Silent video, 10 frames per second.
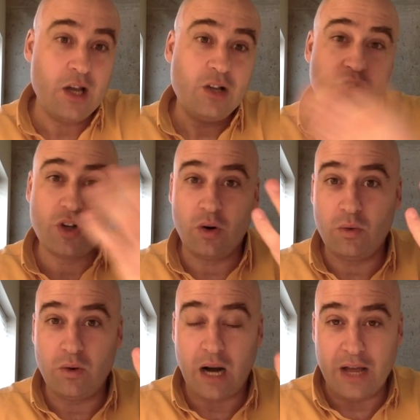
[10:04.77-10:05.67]

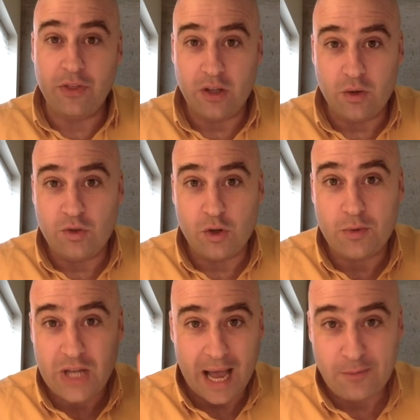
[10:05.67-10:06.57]
So I think YouTube
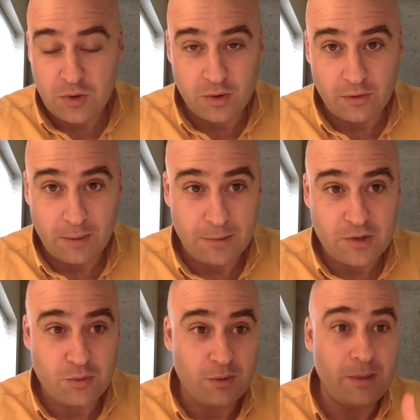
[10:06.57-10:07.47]
is absolutely the right
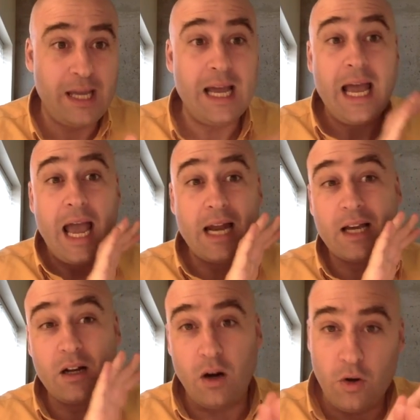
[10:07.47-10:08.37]
place for me to be. And I
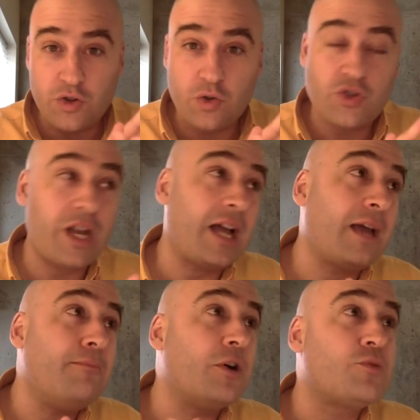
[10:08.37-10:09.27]
can also say I
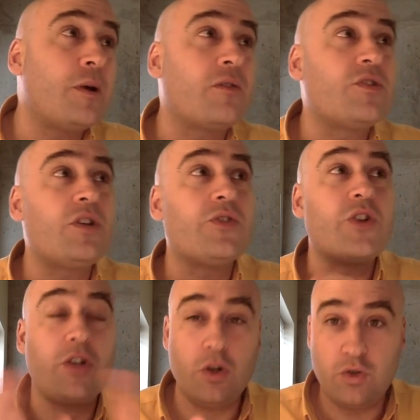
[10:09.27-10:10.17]
get much better results
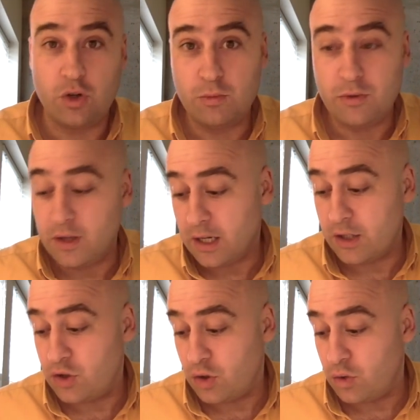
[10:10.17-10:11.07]
on YouTube than I
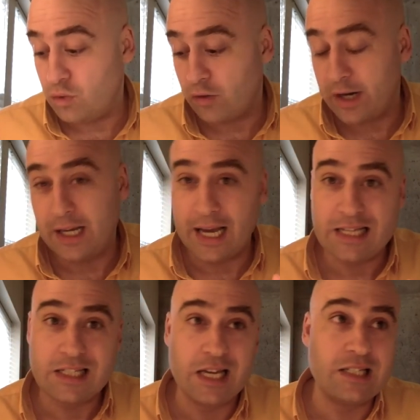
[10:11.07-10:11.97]
do writing
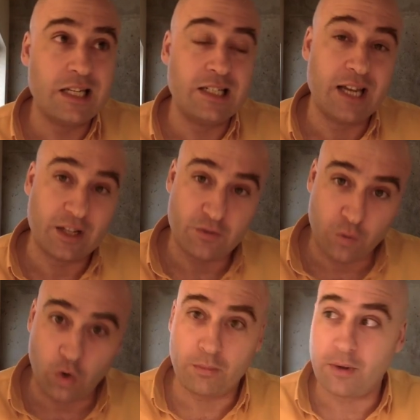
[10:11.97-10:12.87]
essays in text
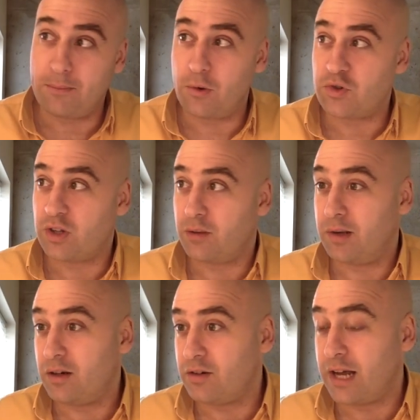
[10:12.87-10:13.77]
form and posting them on
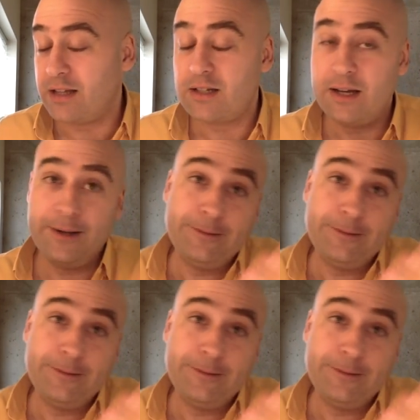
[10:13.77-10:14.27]
the internet.